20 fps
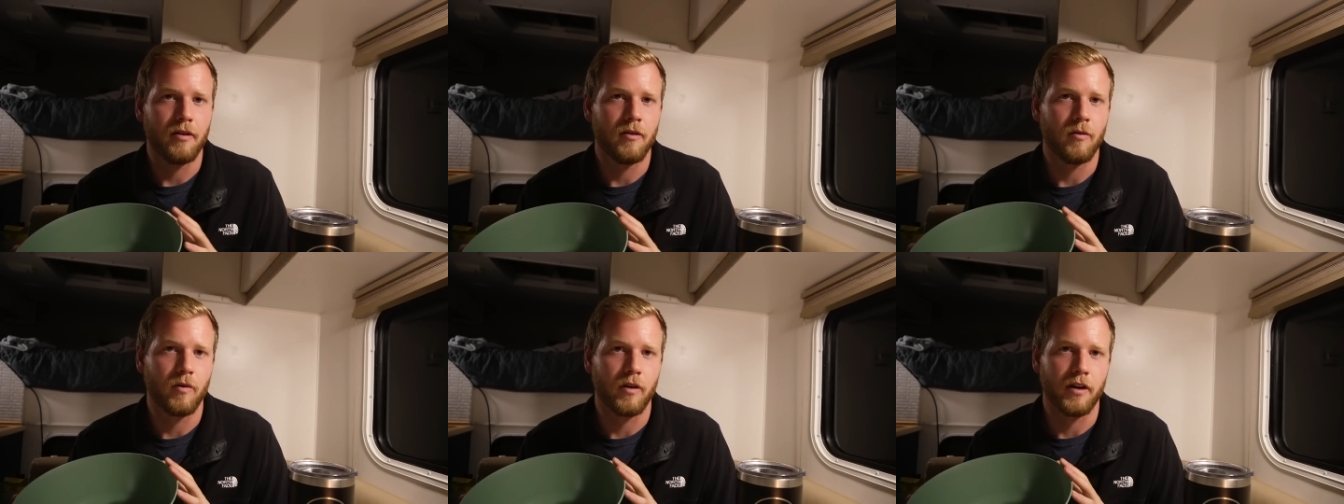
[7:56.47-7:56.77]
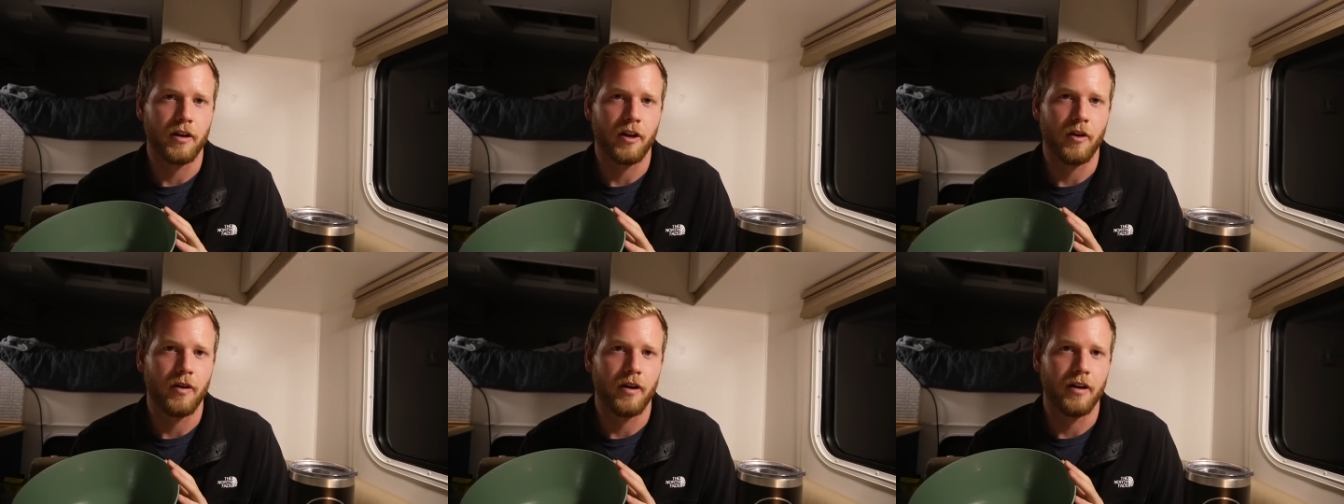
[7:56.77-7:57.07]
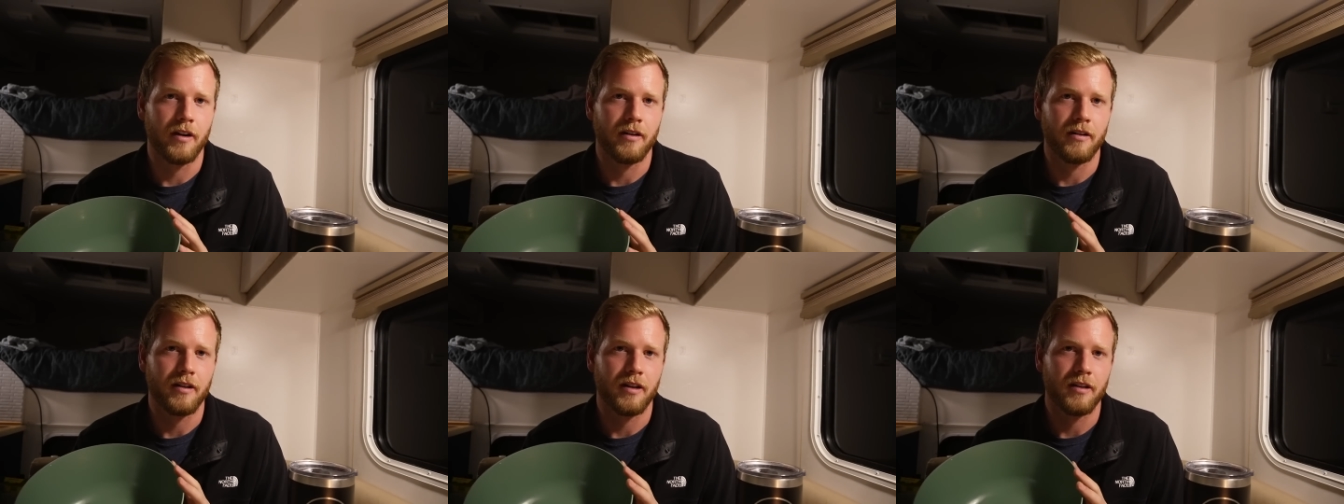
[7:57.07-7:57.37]
We're going to go
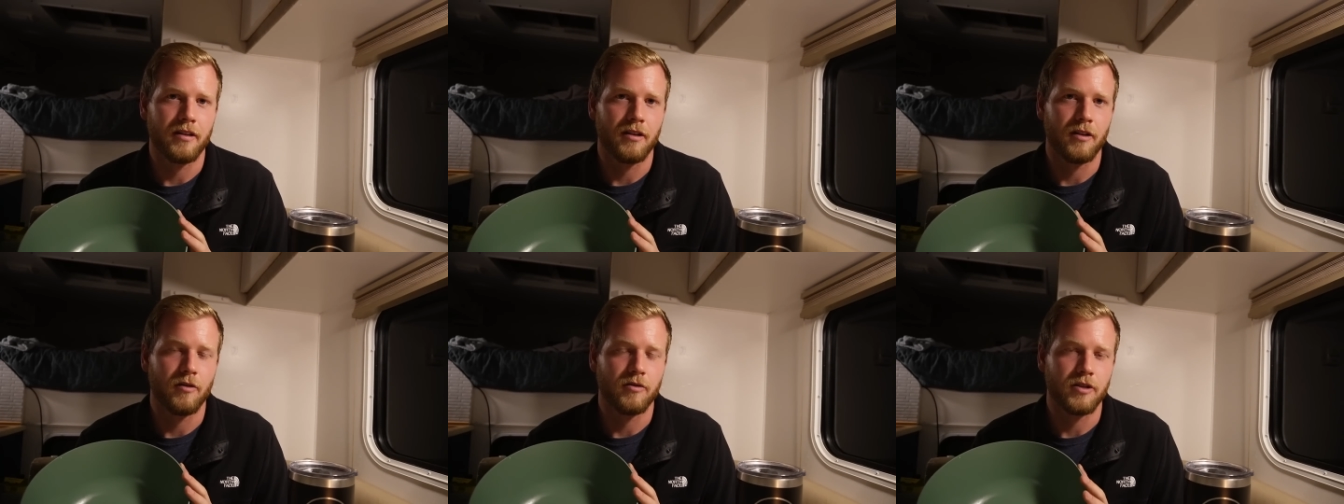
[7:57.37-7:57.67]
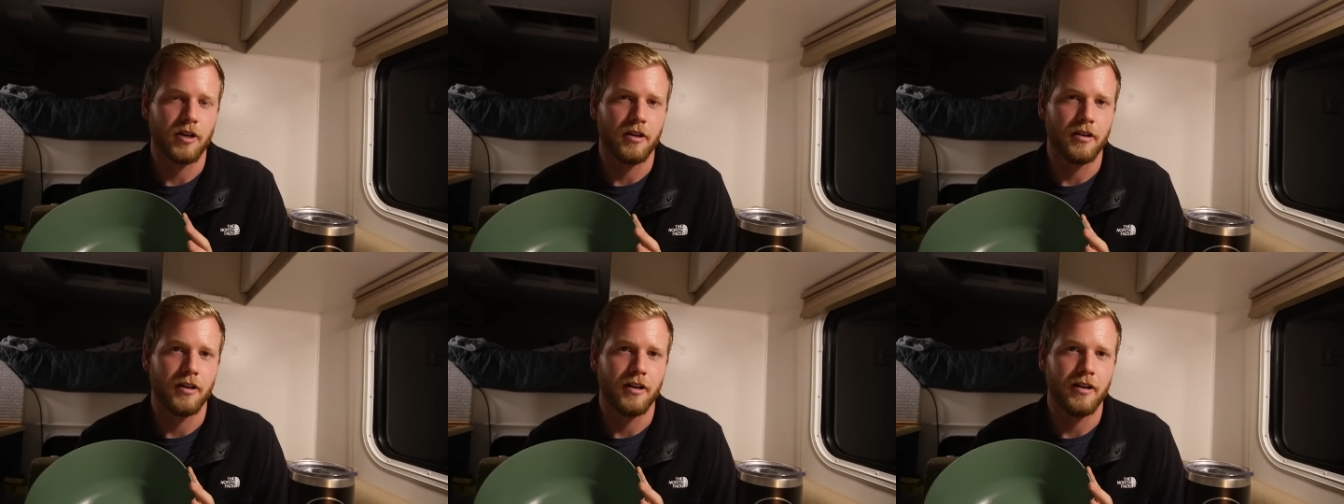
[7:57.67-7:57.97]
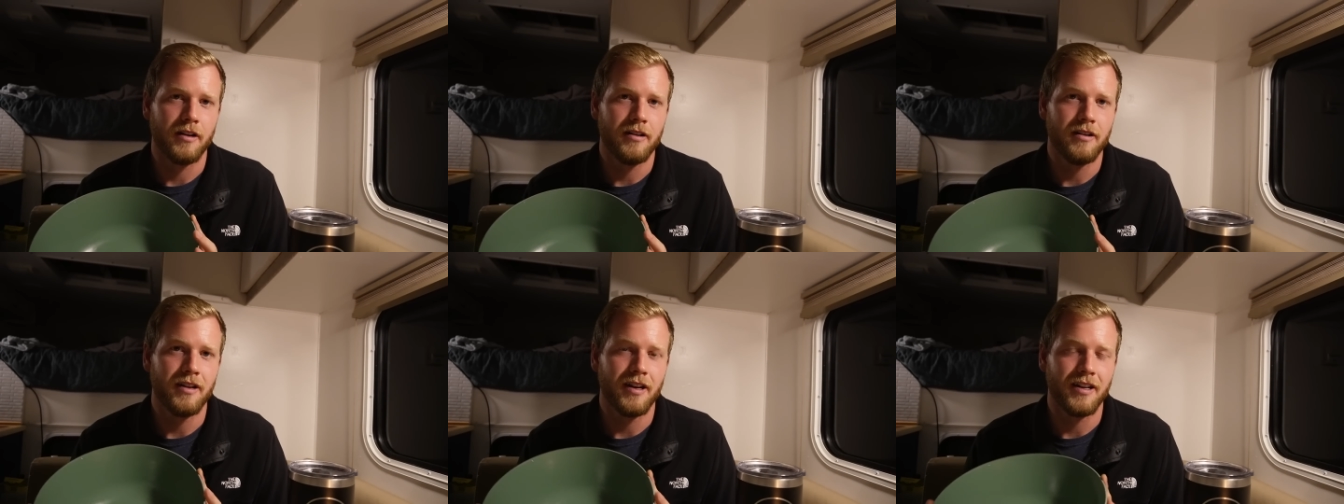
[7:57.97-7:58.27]
ahead and get those all
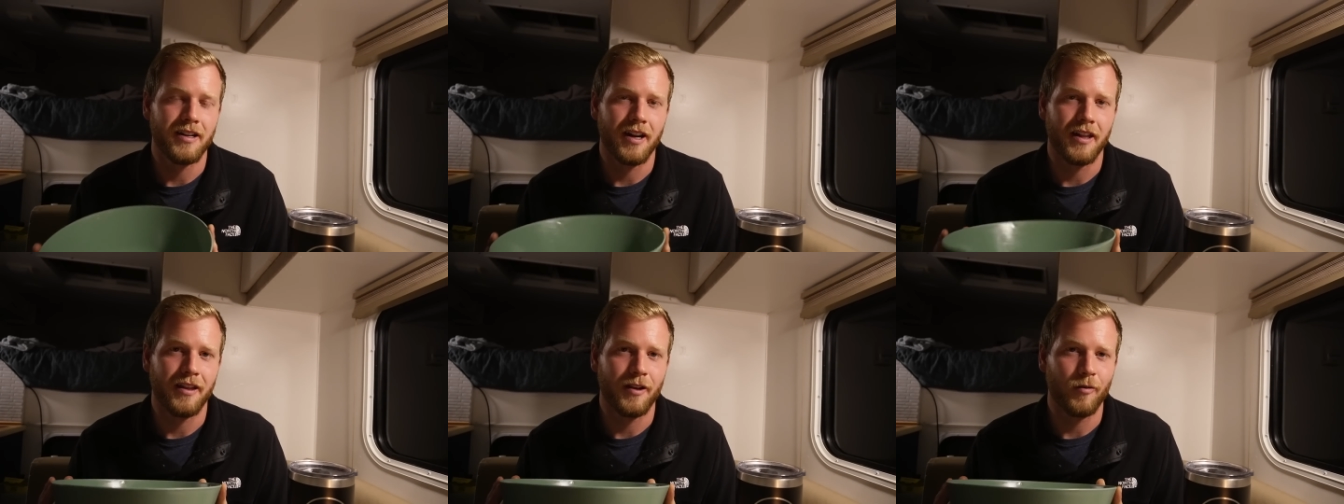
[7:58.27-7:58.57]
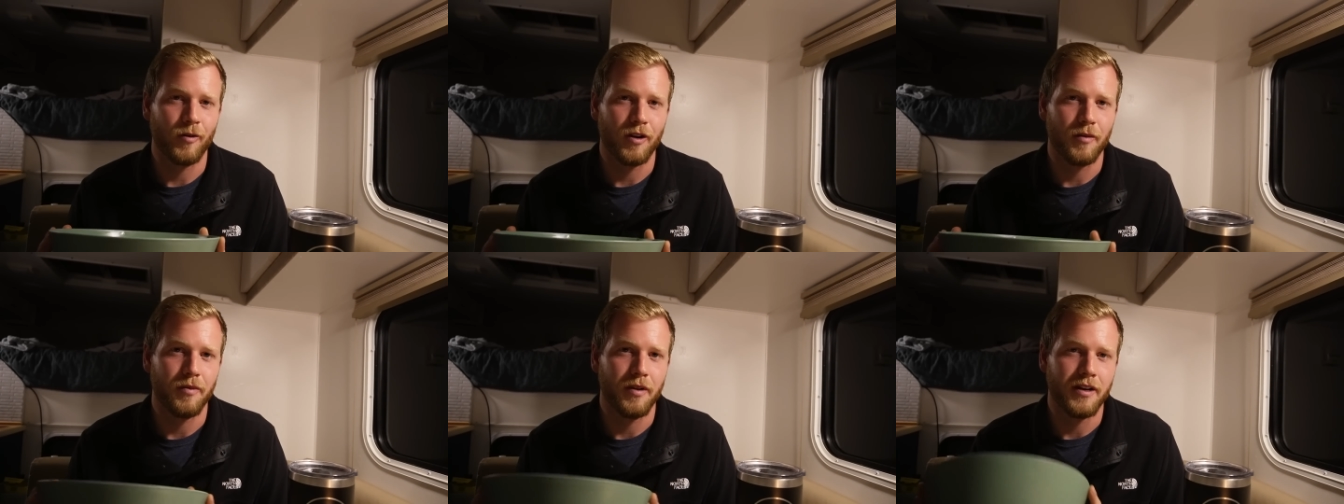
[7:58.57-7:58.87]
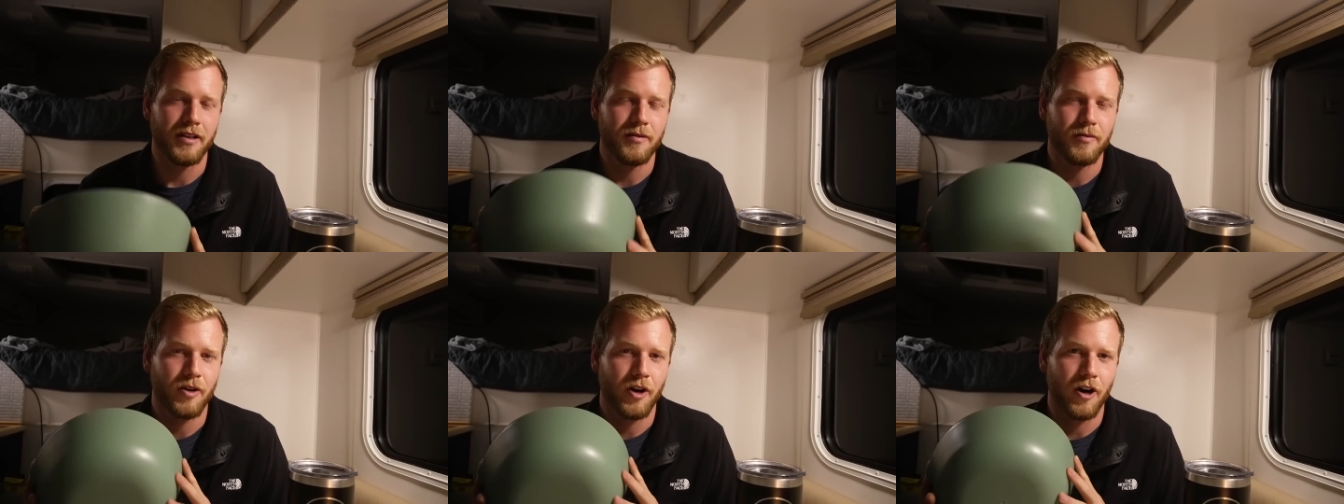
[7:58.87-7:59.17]
done, and I think we're going to play
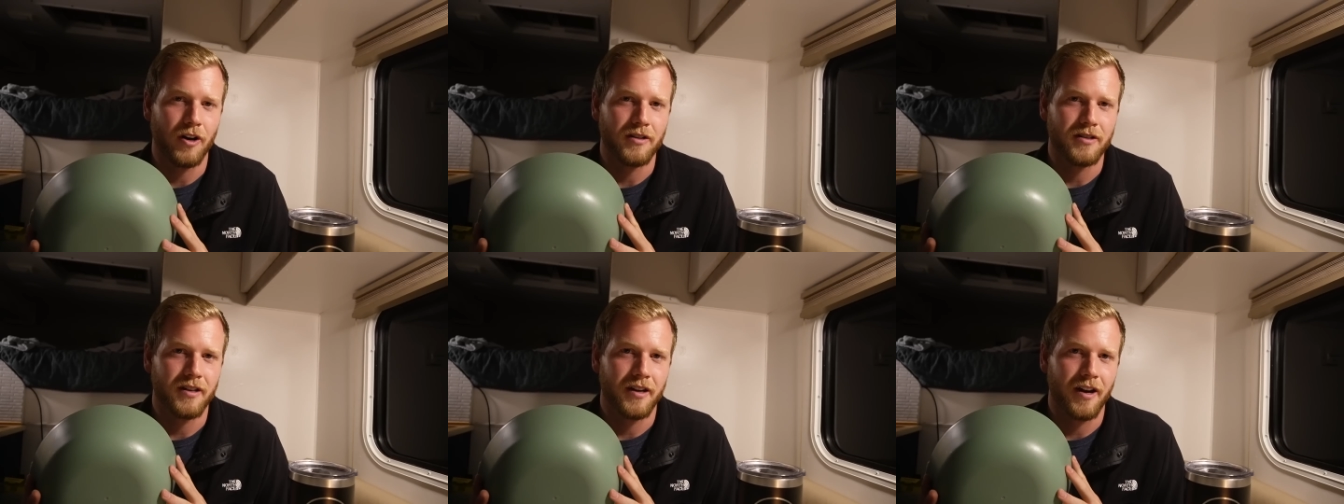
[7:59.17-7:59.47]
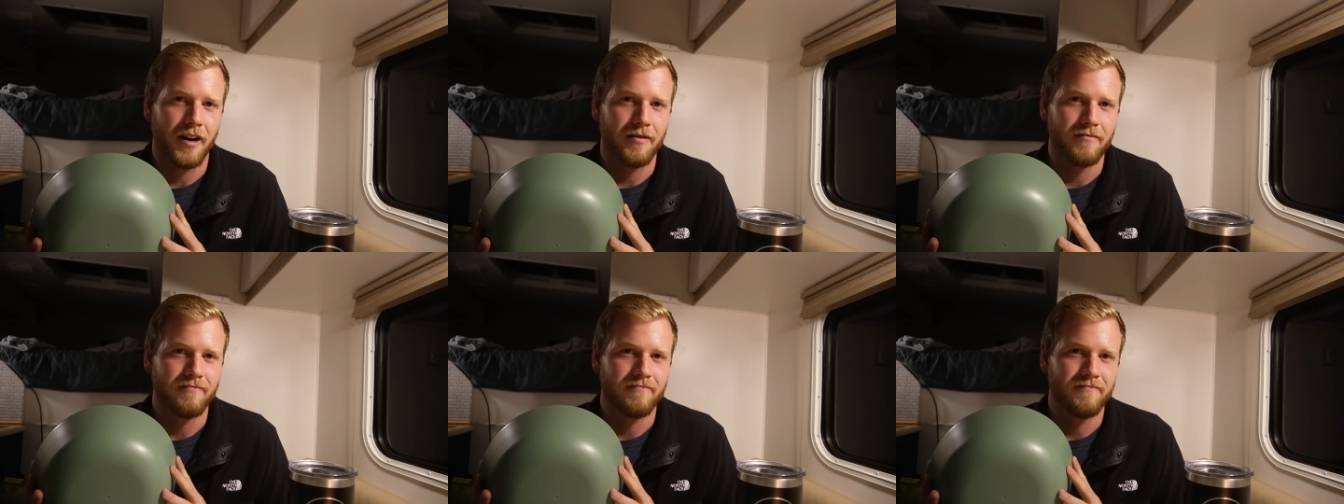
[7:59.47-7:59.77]
some cards tonight.